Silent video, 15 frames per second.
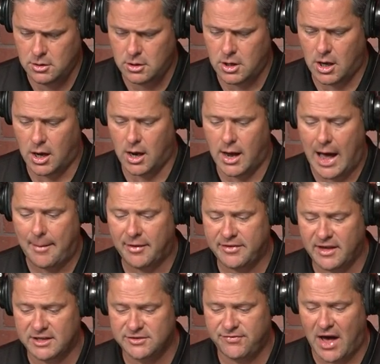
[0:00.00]
Uh, how about
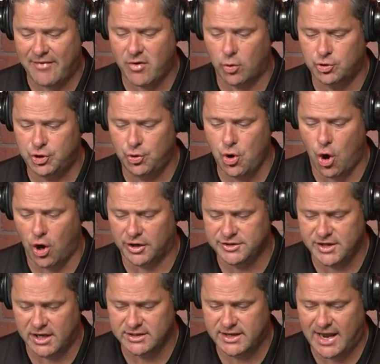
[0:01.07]
this? 502 Dog
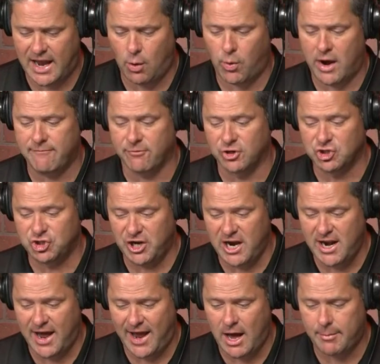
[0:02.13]
says, Can't wait for G
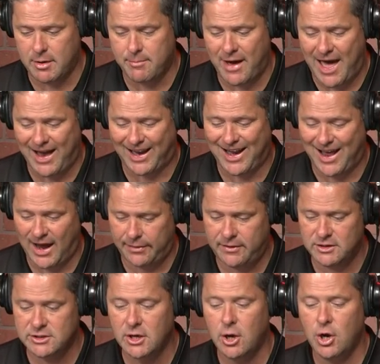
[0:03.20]
Day. I'll be back in
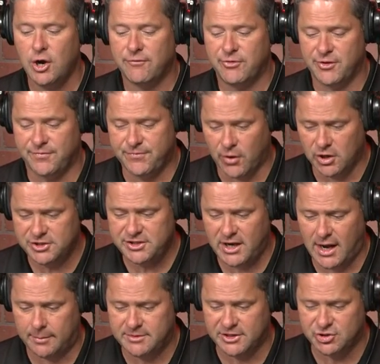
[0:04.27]
Athens for the first
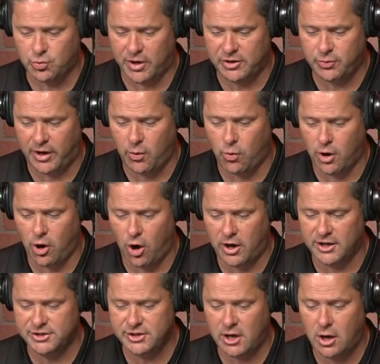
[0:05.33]
time since 2021
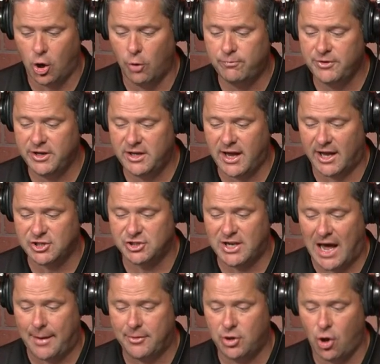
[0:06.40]
Arkansas. Hopefully, catch
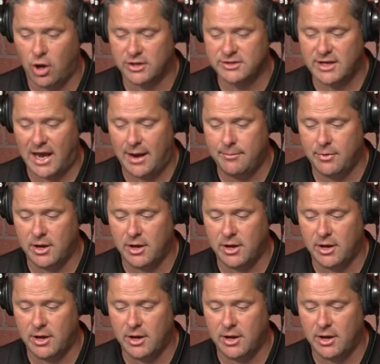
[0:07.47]
Diamond Dogs game.